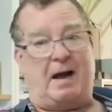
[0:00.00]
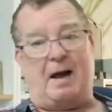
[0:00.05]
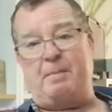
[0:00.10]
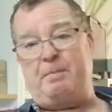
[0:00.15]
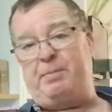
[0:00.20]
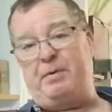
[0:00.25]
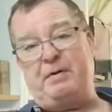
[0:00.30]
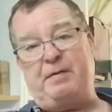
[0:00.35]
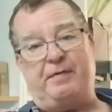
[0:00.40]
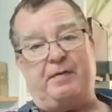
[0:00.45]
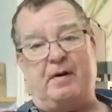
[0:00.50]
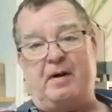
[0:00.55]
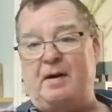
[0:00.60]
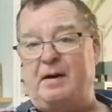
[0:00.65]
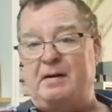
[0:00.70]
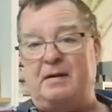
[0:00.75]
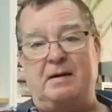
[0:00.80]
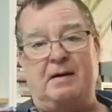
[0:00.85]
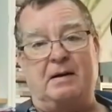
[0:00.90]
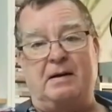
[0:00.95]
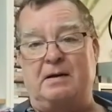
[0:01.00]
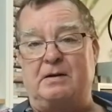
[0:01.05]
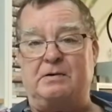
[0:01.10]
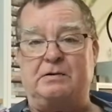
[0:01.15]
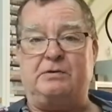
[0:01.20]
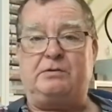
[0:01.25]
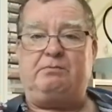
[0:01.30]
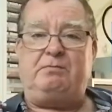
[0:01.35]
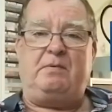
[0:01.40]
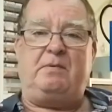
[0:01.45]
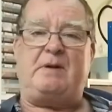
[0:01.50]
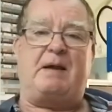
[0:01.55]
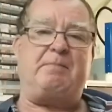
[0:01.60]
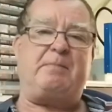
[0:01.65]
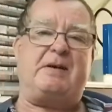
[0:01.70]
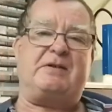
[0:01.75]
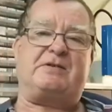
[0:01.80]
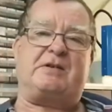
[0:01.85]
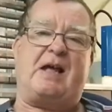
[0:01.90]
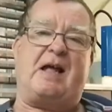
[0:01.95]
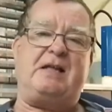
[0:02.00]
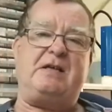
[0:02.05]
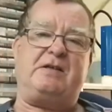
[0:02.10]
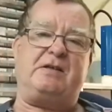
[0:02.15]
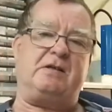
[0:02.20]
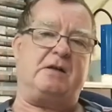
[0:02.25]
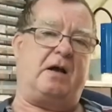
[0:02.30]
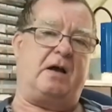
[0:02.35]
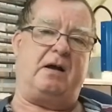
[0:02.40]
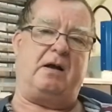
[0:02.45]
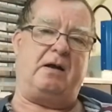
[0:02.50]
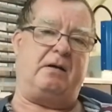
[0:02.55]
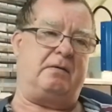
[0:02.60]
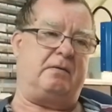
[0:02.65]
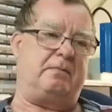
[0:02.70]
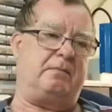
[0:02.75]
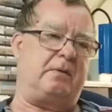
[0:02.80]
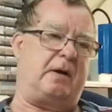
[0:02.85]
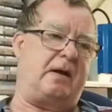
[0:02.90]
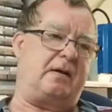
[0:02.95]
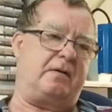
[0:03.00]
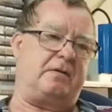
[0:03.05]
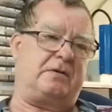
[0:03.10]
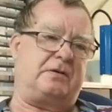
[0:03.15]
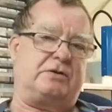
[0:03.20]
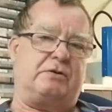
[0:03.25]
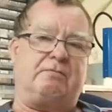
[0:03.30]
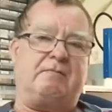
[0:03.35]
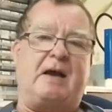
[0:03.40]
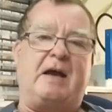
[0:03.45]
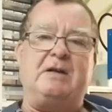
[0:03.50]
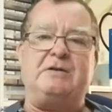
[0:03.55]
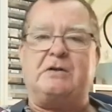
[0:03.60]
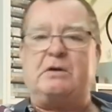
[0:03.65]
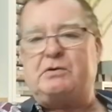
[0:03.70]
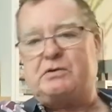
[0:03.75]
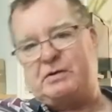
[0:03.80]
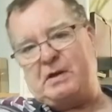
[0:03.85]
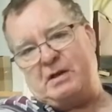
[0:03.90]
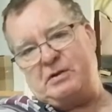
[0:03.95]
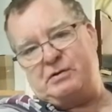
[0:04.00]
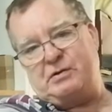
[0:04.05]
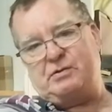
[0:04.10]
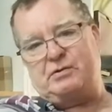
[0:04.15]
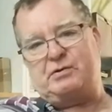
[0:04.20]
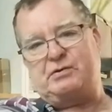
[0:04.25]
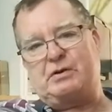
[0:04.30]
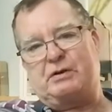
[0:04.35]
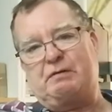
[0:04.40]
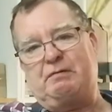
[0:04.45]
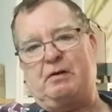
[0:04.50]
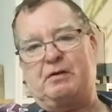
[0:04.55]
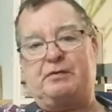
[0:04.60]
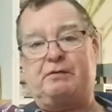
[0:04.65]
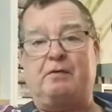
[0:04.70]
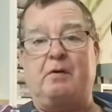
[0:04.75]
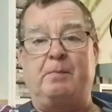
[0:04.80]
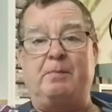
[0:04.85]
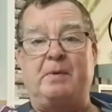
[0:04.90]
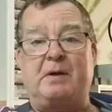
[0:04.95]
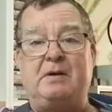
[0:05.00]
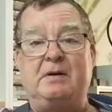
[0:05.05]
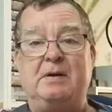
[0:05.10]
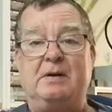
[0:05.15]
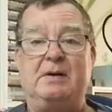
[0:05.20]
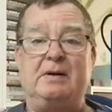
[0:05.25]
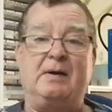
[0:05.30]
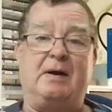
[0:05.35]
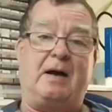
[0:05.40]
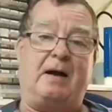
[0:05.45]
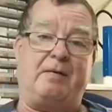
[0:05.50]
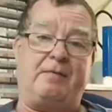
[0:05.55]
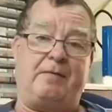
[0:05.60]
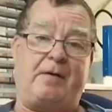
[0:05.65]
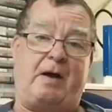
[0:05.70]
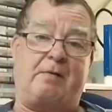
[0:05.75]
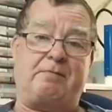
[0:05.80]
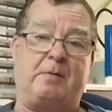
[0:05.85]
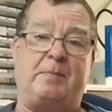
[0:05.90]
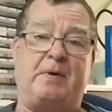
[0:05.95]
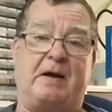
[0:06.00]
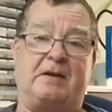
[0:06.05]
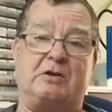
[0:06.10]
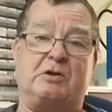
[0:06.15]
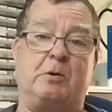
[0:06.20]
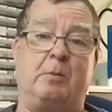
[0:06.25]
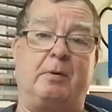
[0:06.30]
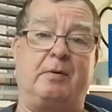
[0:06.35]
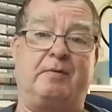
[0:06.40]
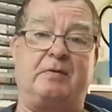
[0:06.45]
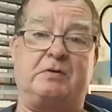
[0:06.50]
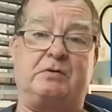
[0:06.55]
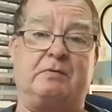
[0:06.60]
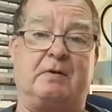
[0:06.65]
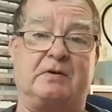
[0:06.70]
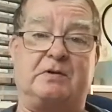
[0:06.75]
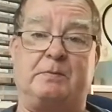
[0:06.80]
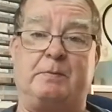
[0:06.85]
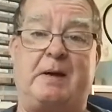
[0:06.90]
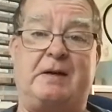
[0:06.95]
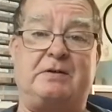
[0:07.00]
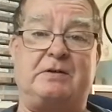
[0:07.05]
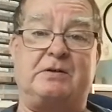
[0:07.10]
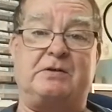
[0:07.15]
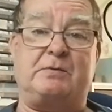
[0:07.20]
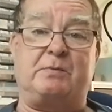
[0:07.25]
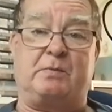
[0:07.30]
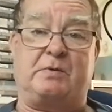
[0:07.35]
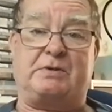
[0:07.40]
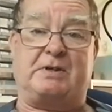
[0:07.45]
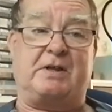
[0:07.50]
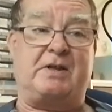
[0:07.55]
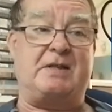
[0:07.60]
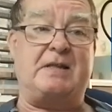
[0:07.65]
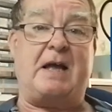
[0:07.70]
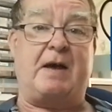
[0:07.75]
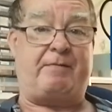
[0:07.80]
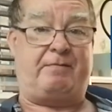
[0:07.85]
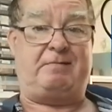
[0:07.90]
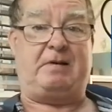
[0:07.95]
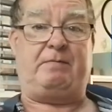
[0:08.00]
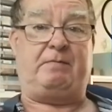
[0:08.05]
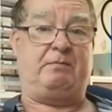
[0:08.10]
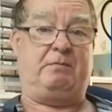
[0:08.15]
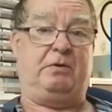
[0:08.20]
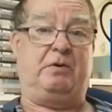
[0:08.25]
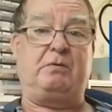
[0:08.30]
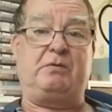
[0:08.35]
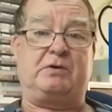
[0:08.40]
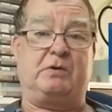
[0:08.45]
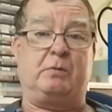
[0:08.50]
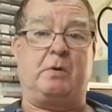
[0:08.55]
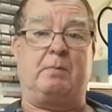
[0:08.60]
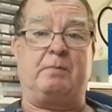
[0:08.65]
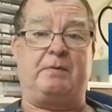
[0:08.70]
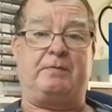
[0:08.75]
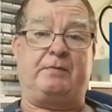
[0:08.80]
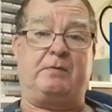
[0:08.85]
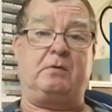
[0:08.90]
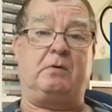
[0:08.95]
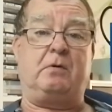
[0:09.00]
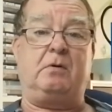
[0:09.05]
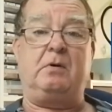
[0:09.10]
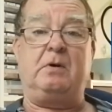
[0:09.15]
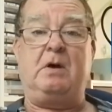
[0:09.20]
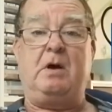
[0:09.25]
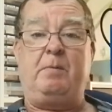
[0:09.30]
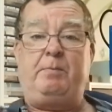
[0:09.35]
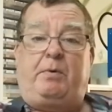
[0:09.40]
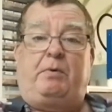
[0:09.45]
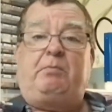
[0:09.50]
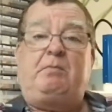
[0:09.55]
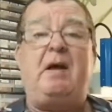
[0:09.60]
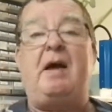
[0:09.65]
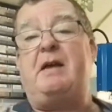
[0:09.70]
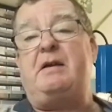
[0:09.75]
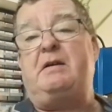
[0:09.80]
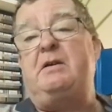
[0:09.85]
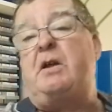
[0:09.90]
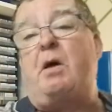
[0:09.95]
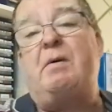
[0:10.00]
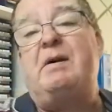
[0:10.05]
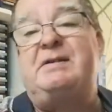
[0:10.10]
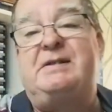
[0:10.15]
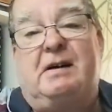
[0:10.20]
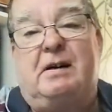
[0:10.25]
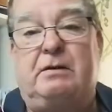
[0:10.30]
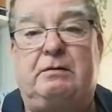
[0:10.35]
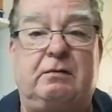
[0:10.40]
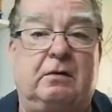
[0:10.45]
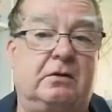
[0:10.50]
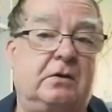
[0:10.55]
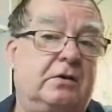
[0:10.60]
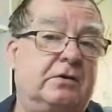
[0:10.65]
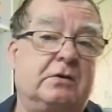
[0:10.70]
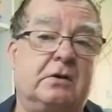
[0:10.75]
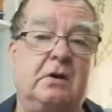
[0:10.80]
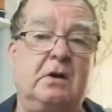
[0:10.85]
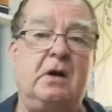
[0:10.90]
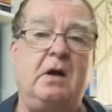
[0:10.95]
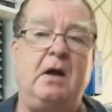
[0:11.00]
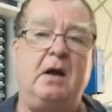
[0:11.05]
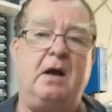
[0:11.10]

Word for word: amplifiers, basically anything. Uh, there's a radio station just across from me. I've, I've repaired a couple of his transmitters, which I'd never even looked at one before. But hey, you know, it's electronics.